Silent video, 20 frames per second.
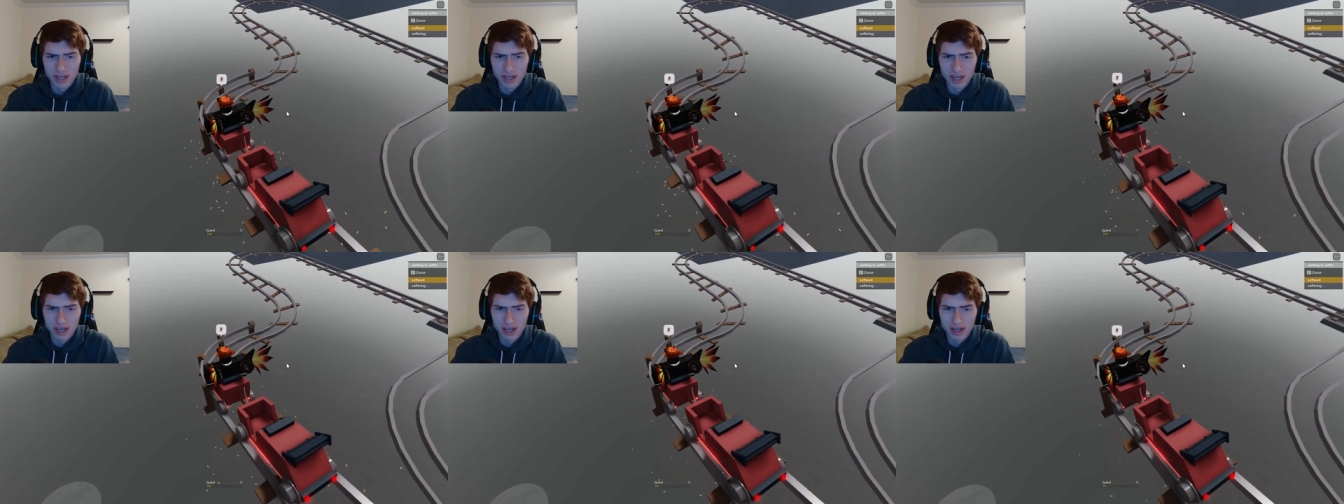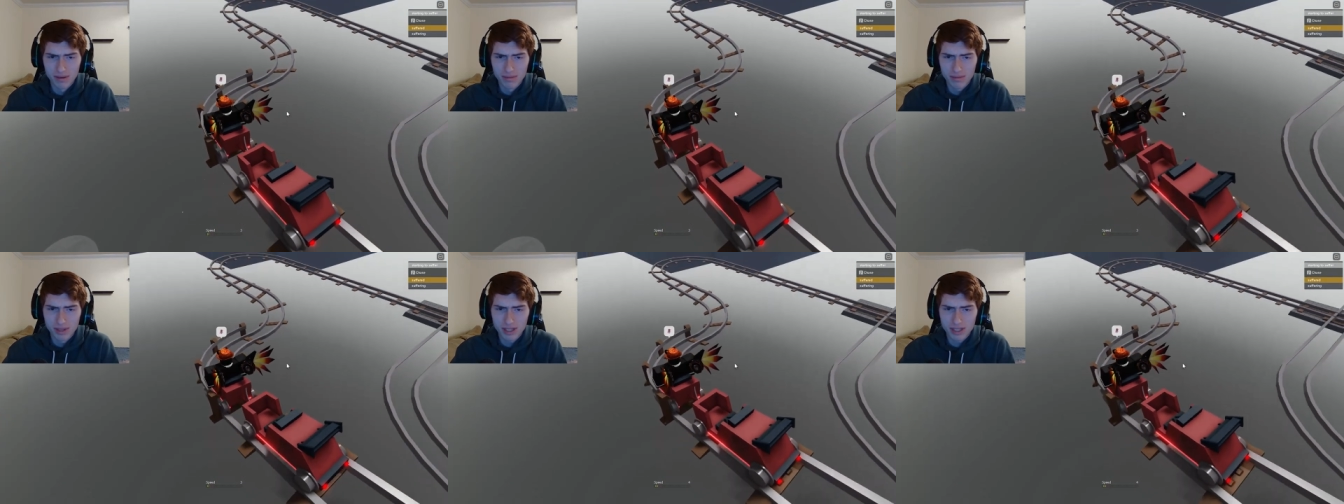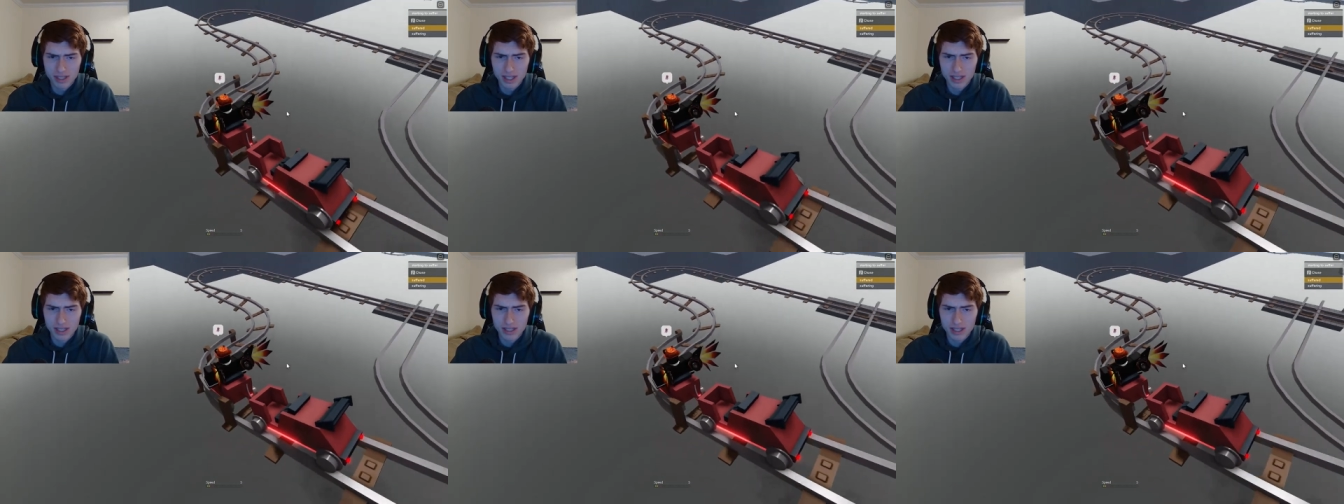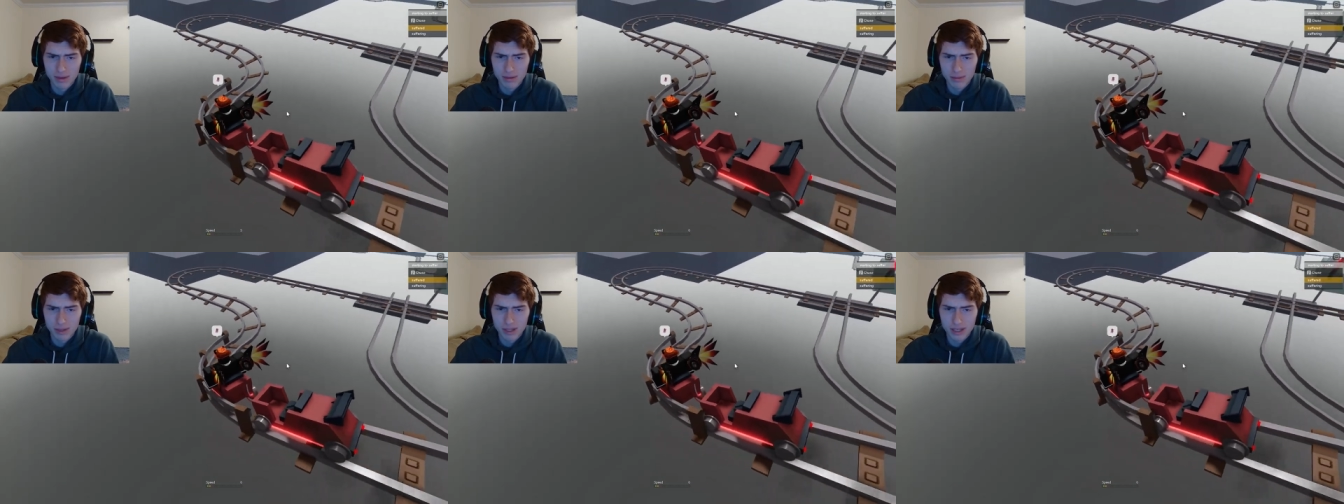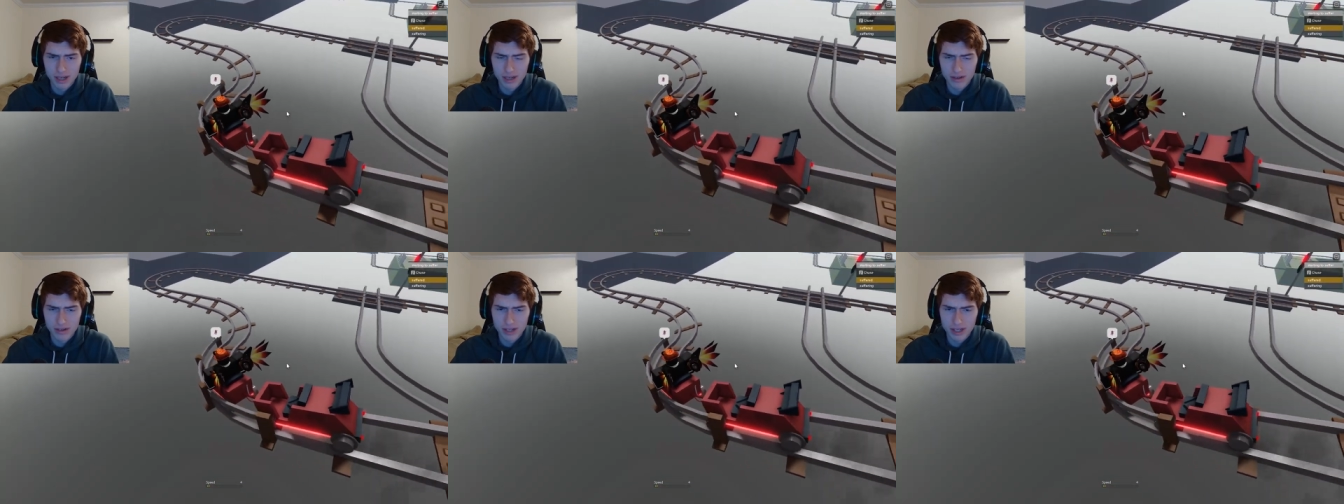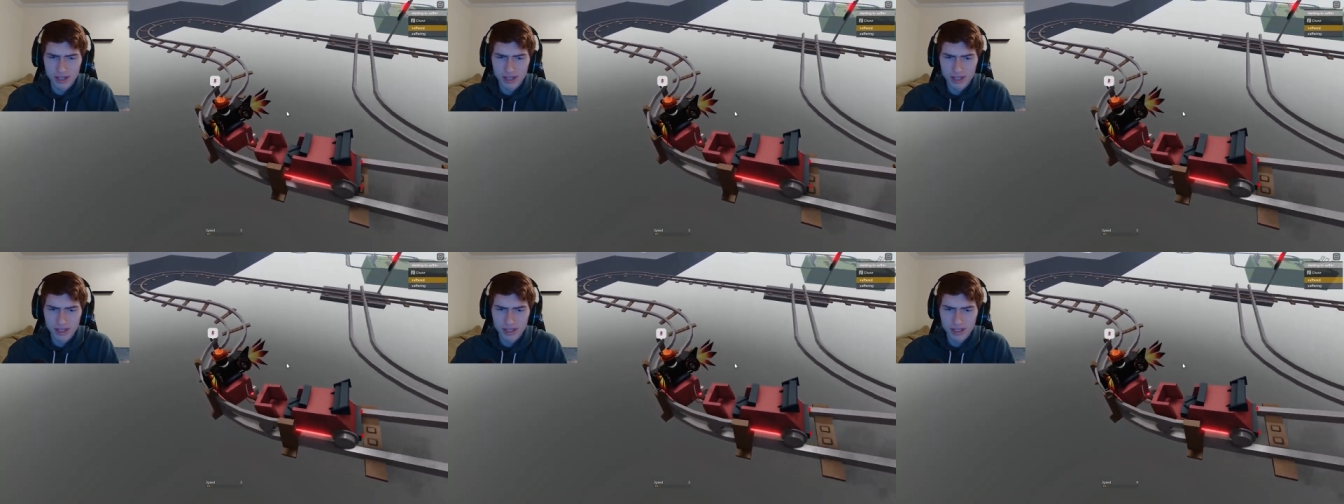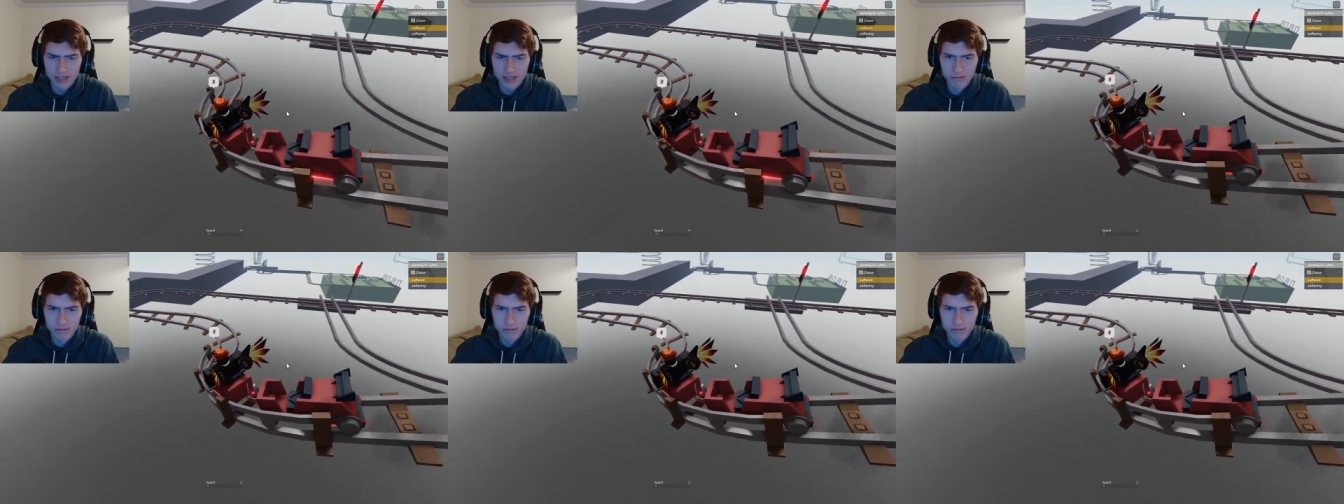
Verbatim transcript: Um, they say something nowadays.